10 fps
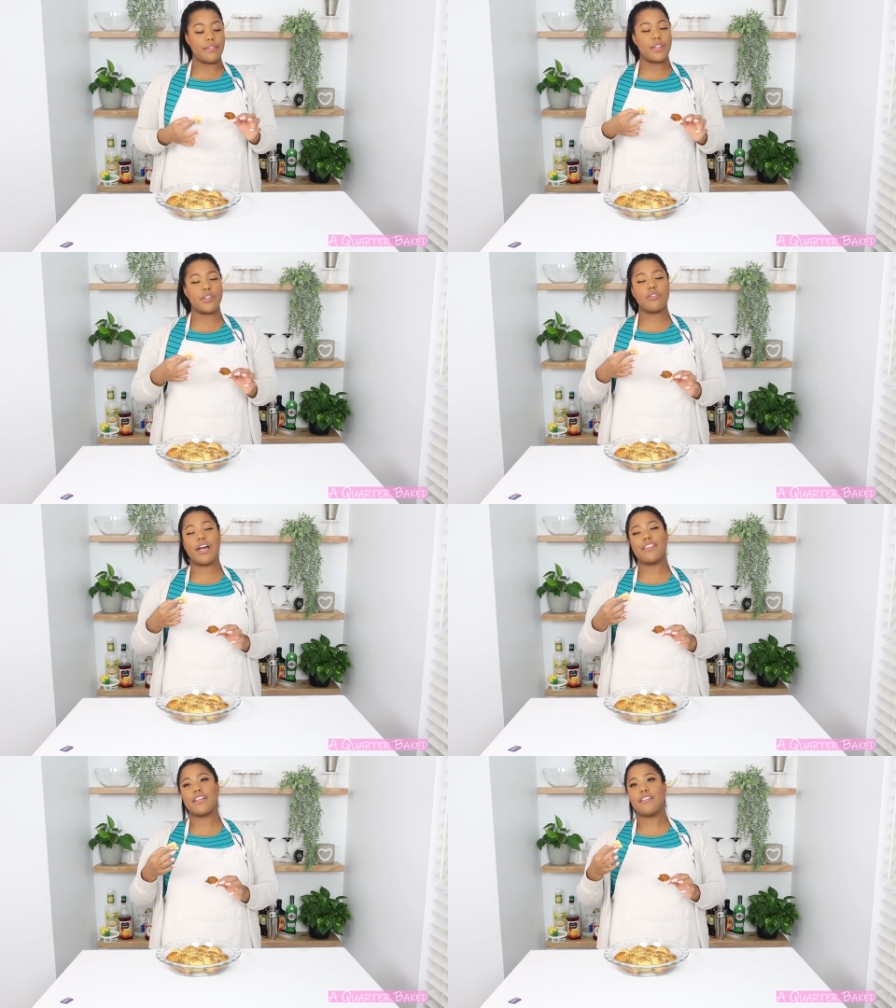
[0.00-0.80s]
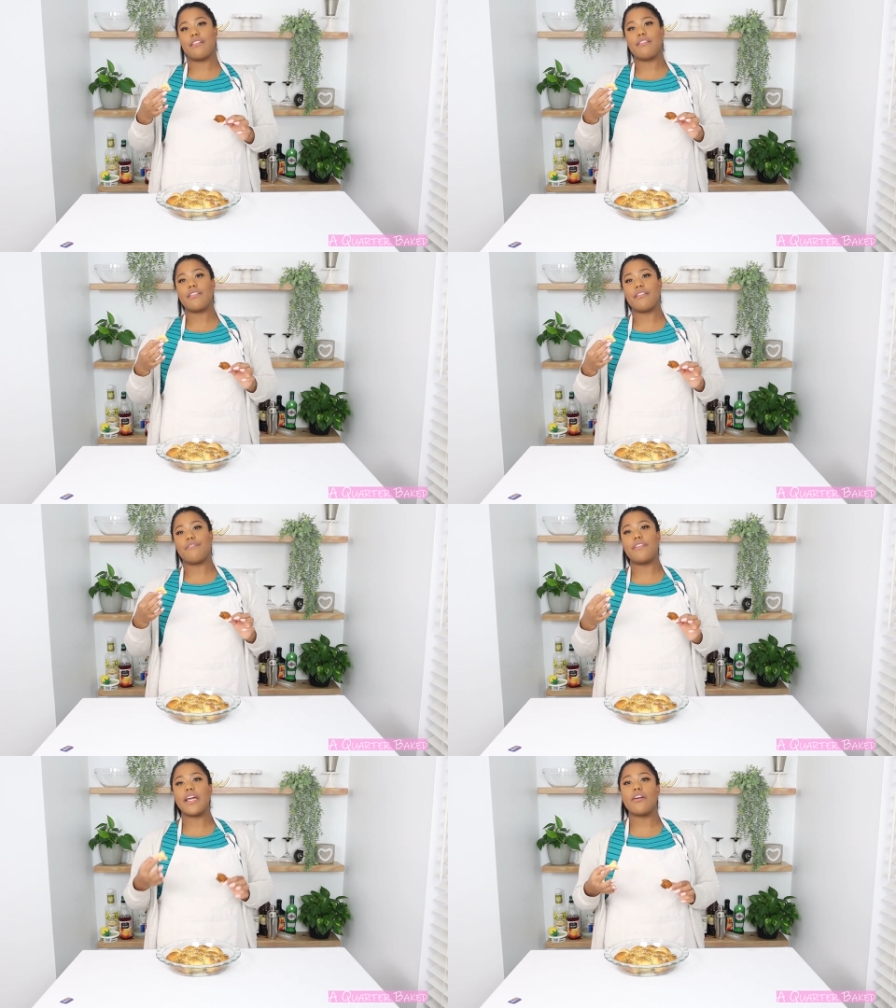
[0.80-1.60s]
and then you got the
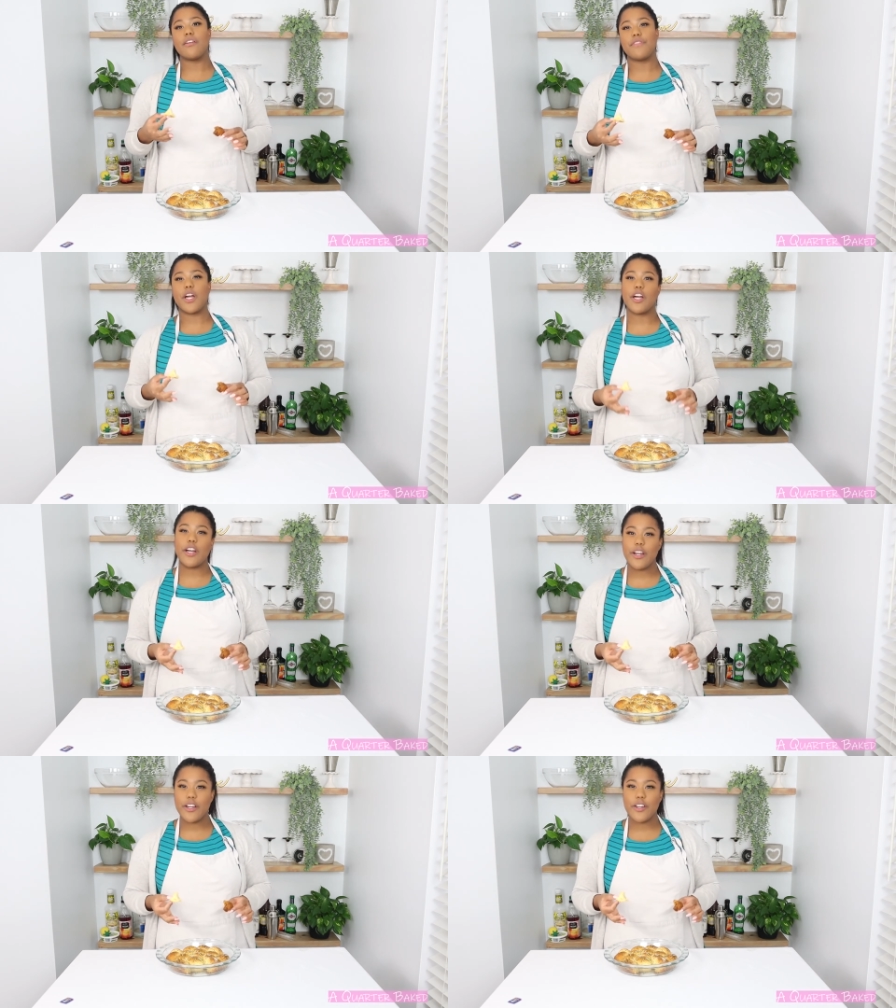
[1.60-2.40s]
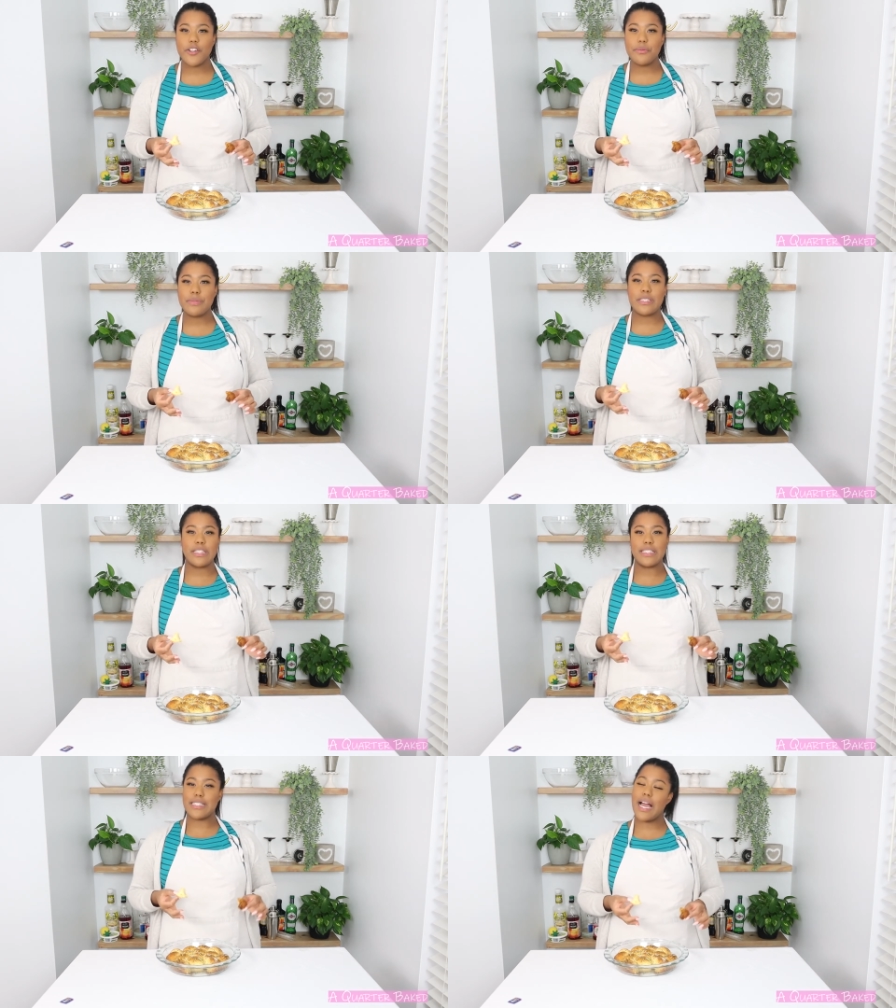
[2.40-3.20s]
flair of the herbs
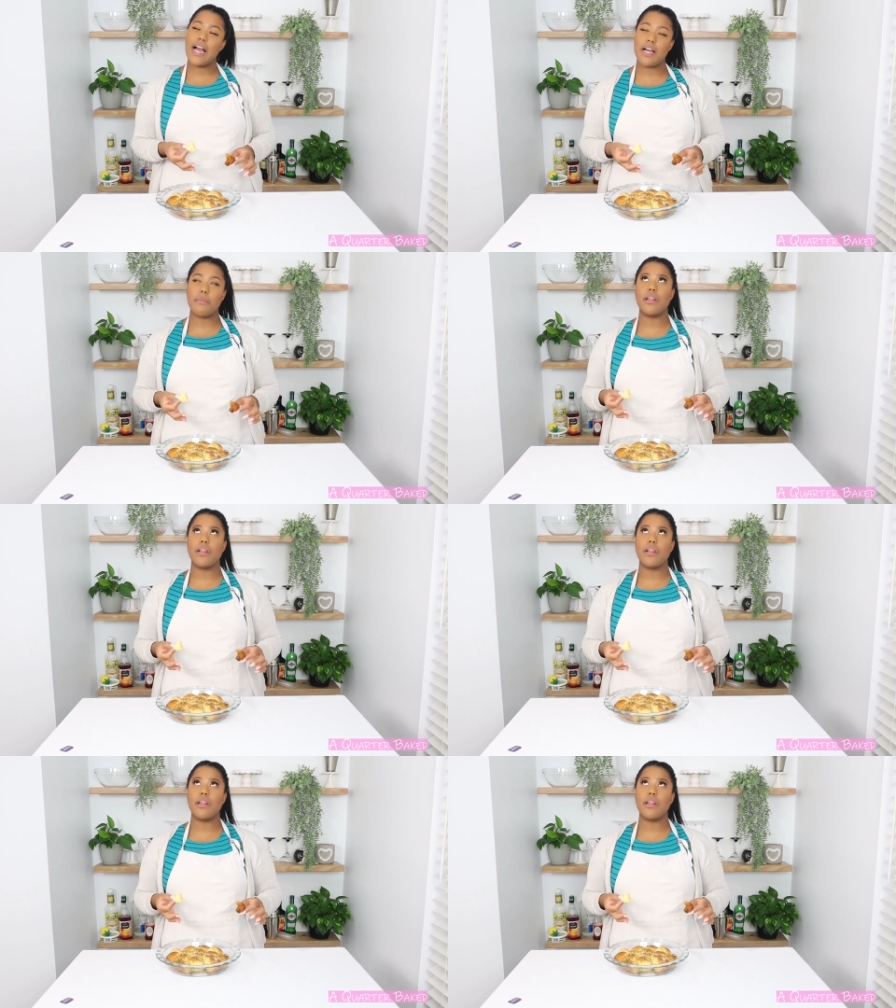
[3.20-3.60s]
and the thyme.